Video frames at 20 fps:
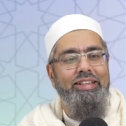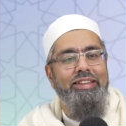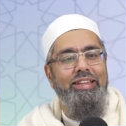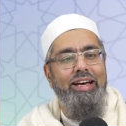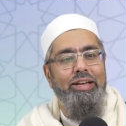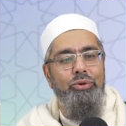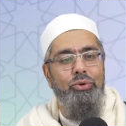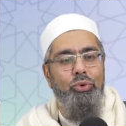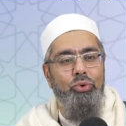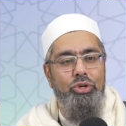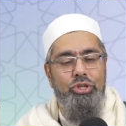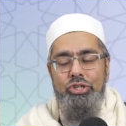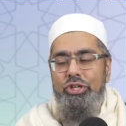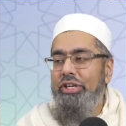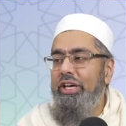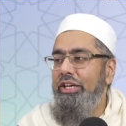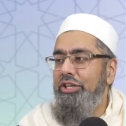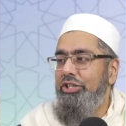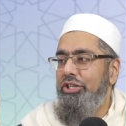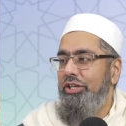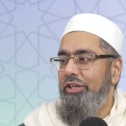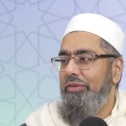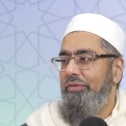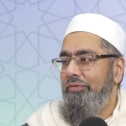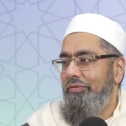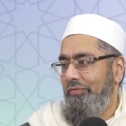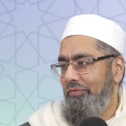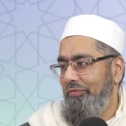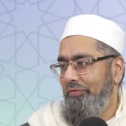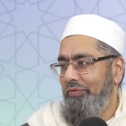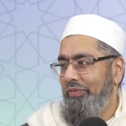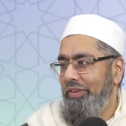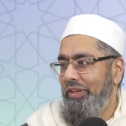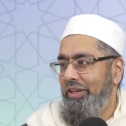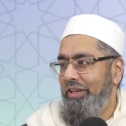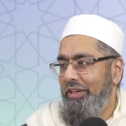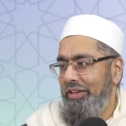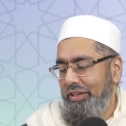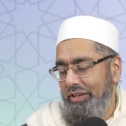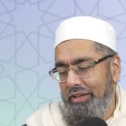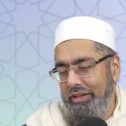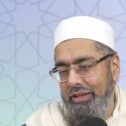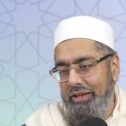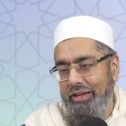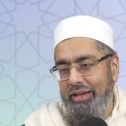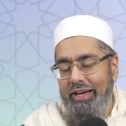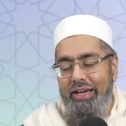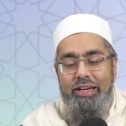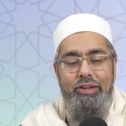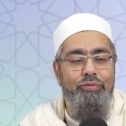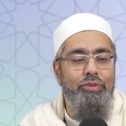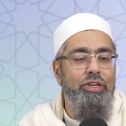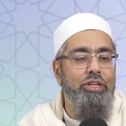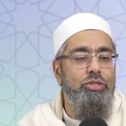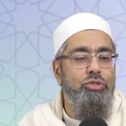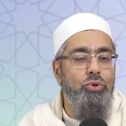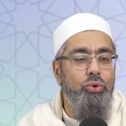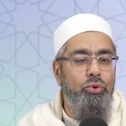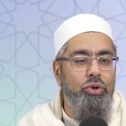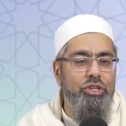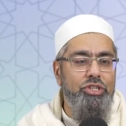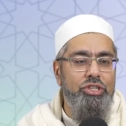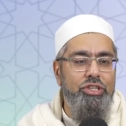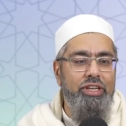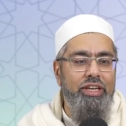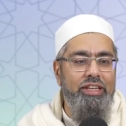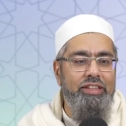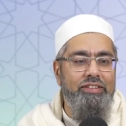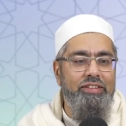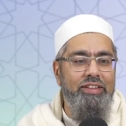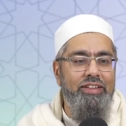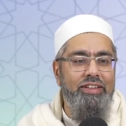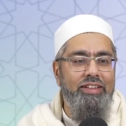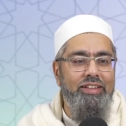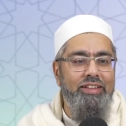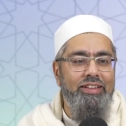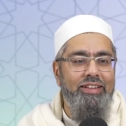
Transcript: that origination. And if it is originated,